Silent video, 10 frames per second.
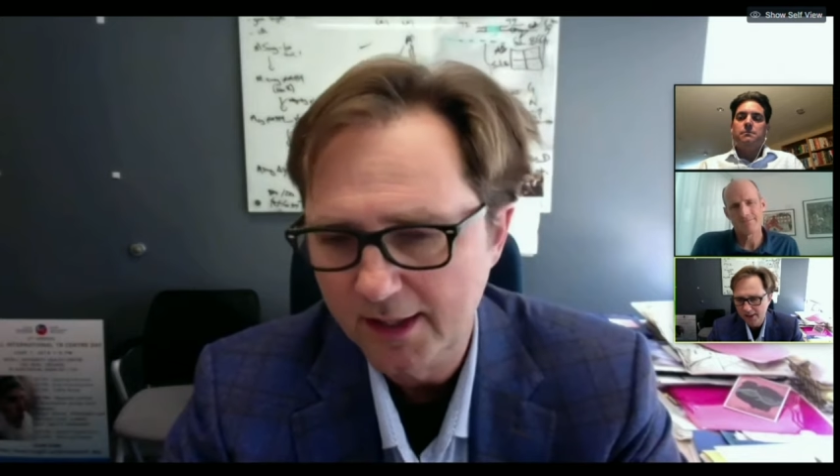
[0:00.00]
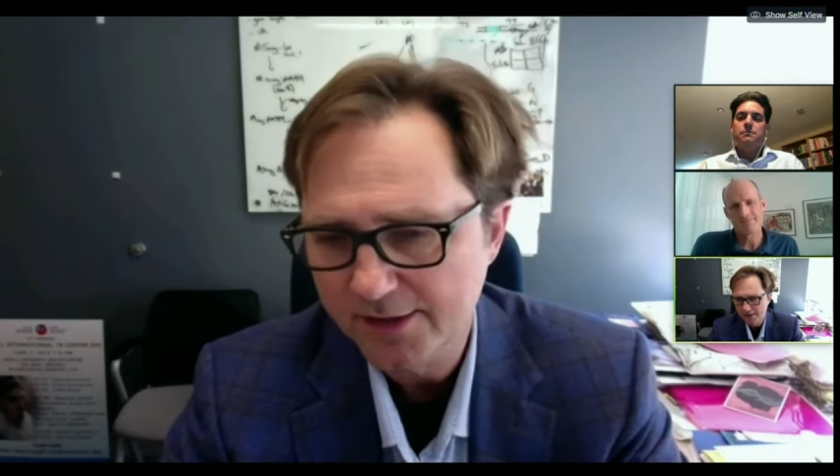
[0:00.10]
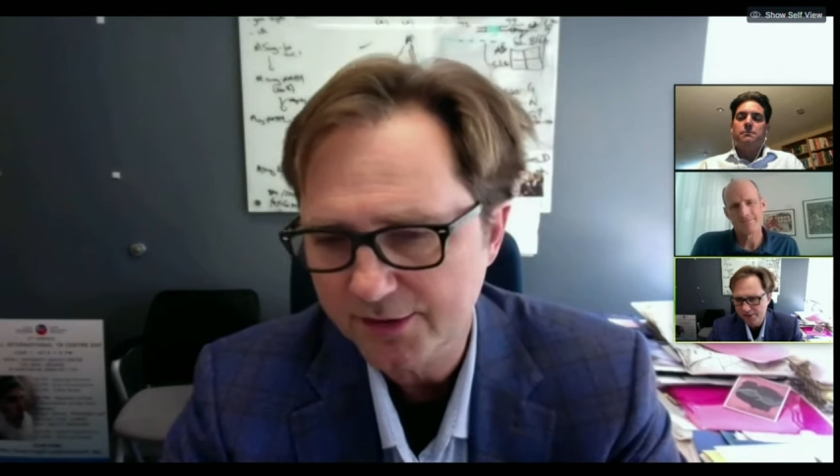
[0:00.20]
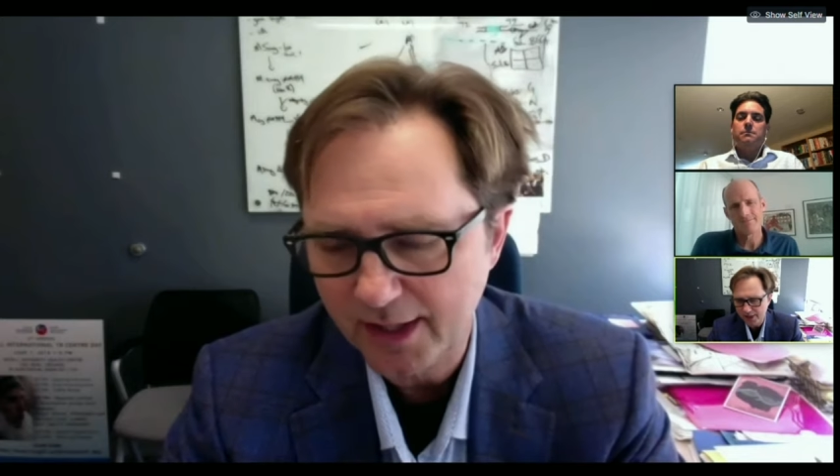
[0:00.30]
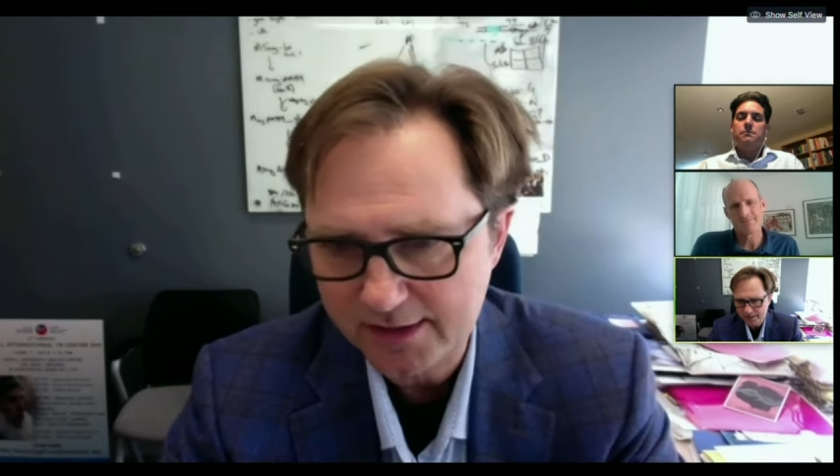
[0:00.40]

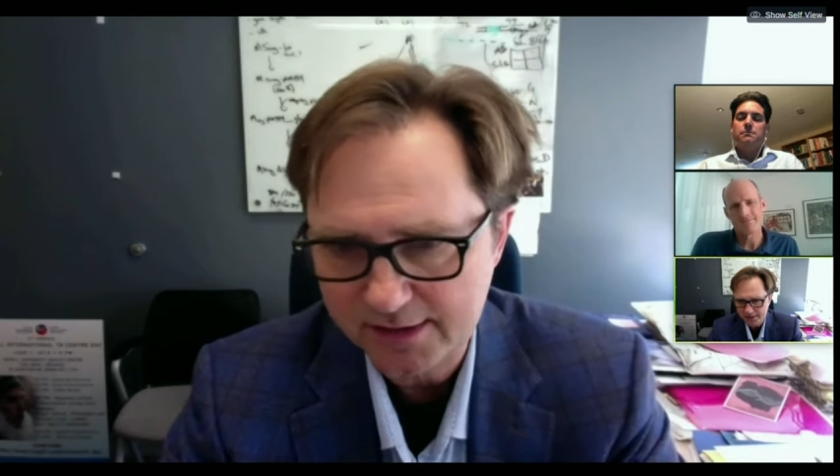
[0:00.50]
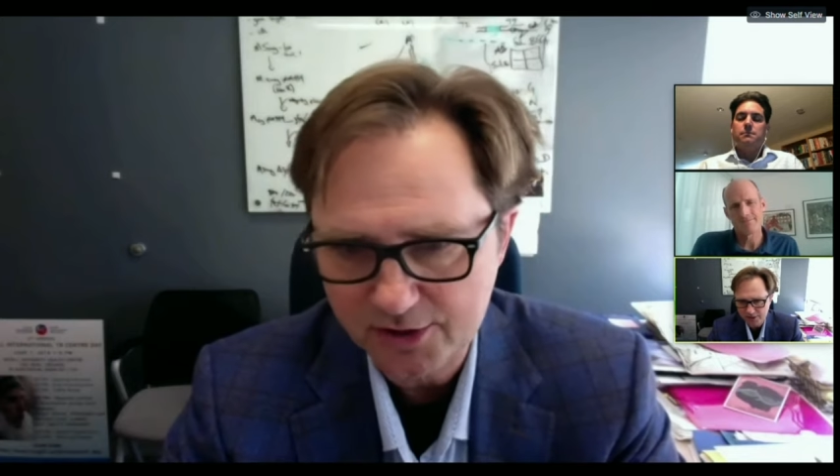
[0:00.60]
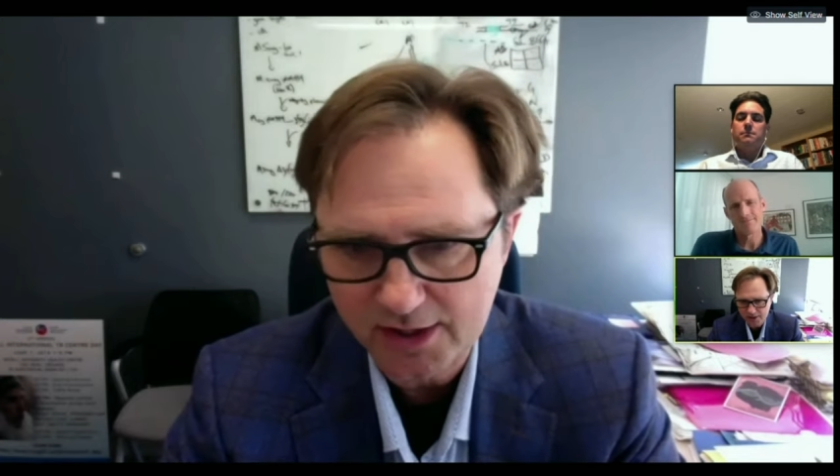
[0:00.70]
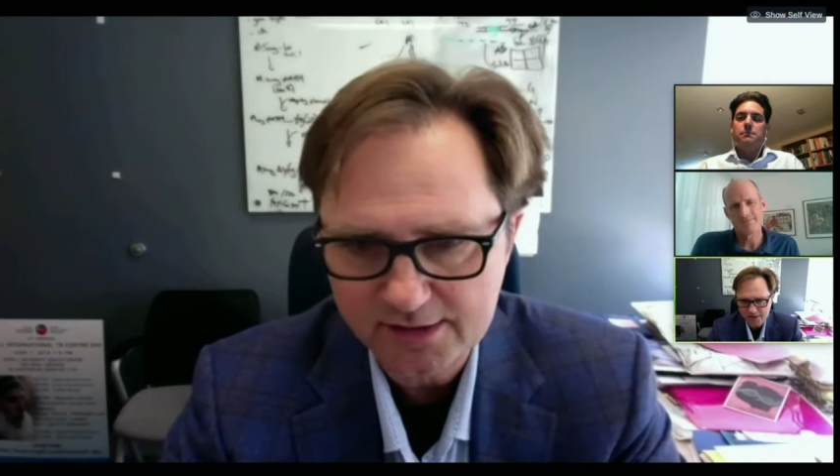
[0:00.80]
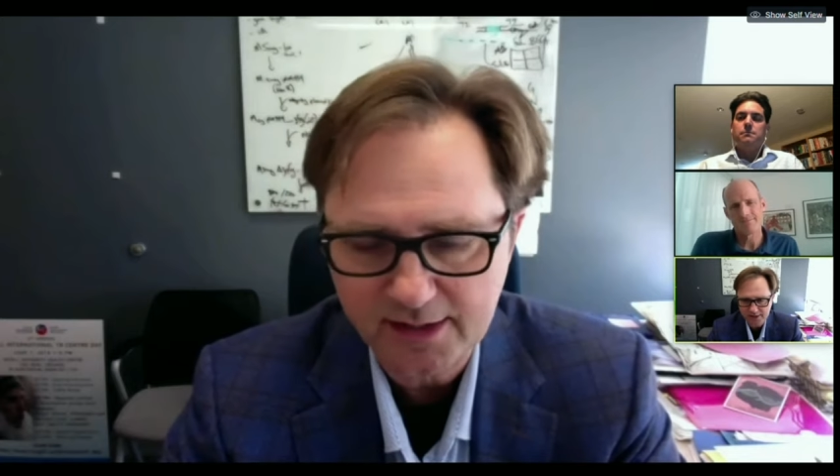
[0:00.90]
So that
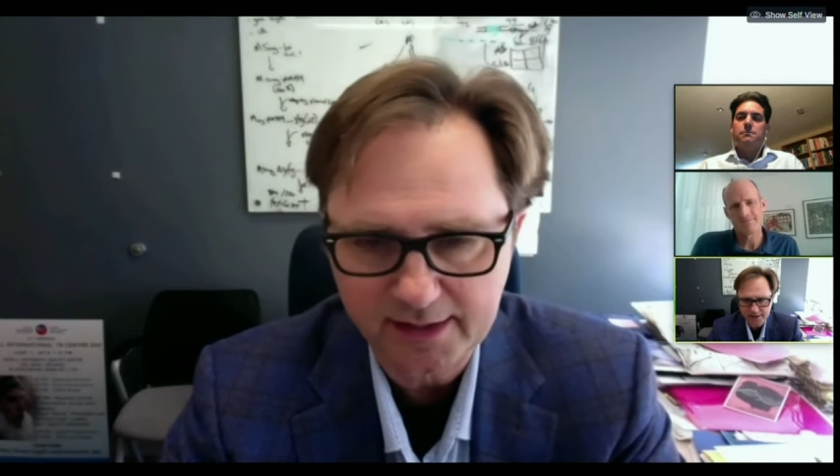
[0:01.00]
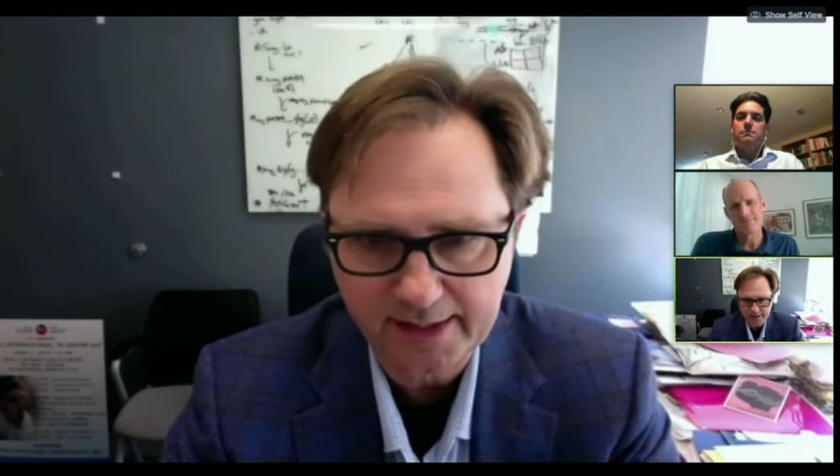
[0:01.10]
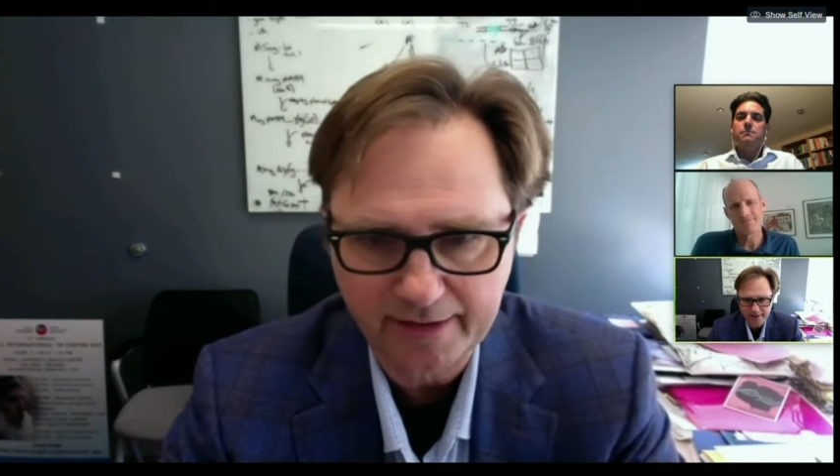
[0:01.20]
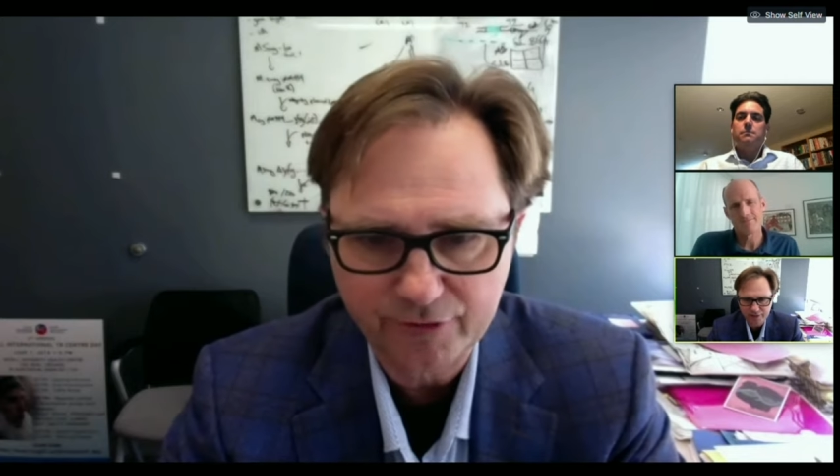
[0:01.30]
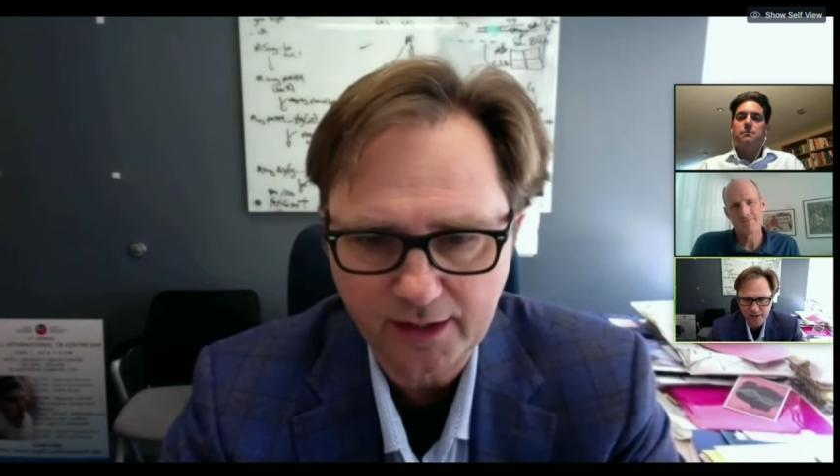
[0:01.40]
suggests that
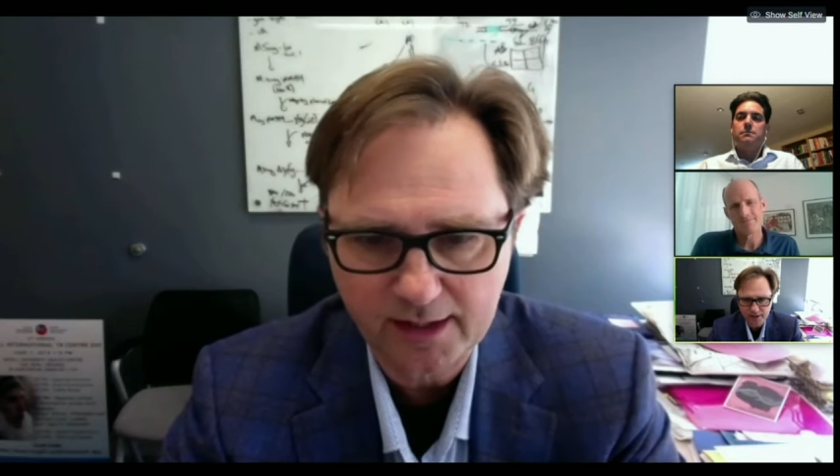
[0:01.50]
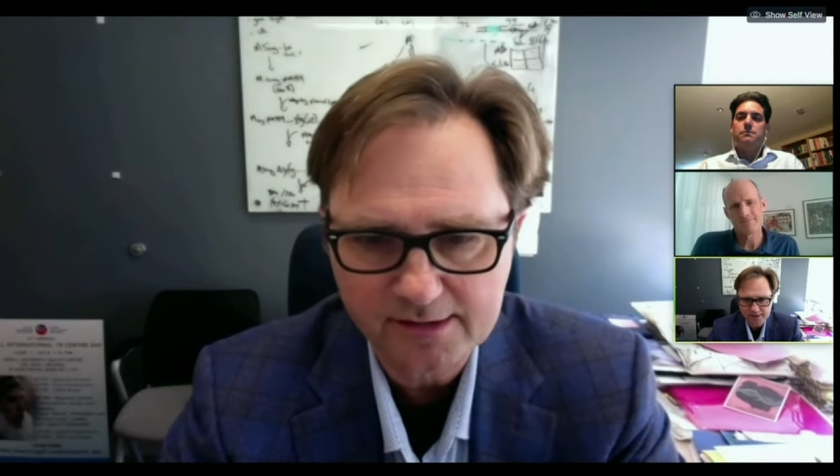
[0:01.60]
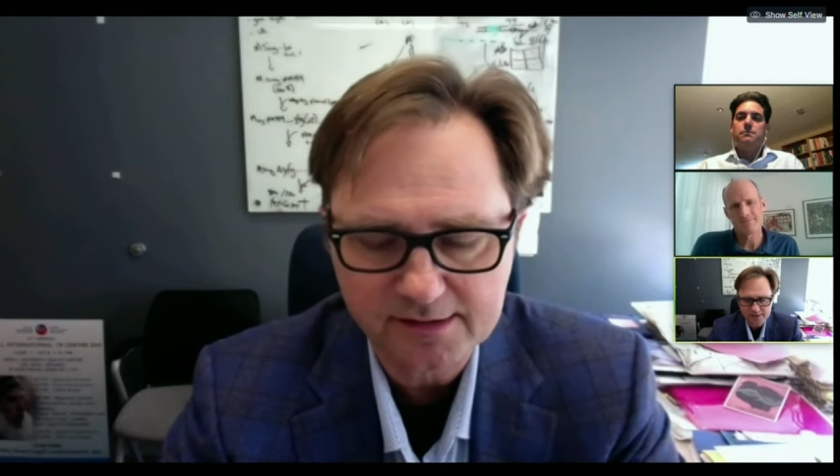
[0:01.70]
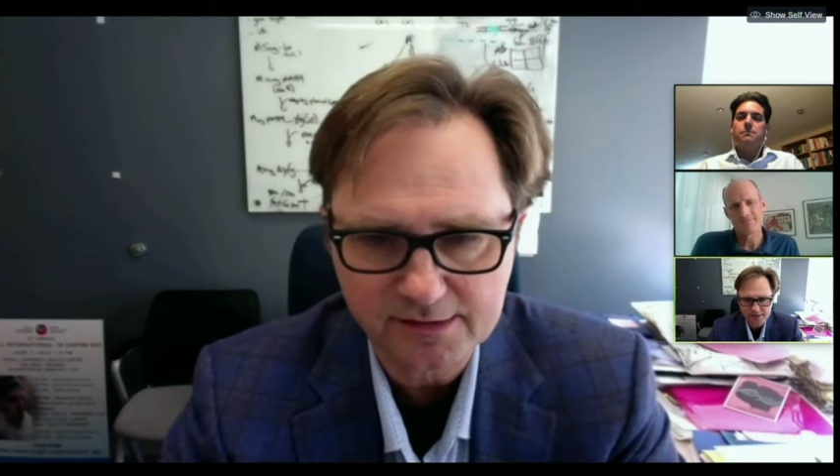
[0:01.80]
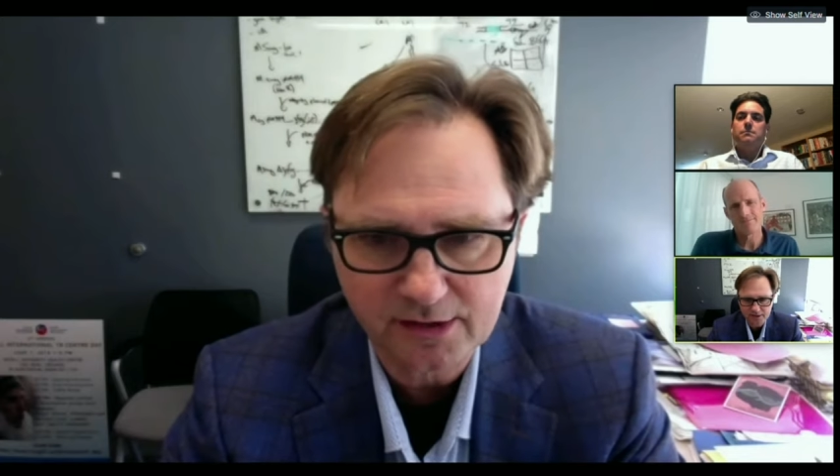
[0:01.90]
every case is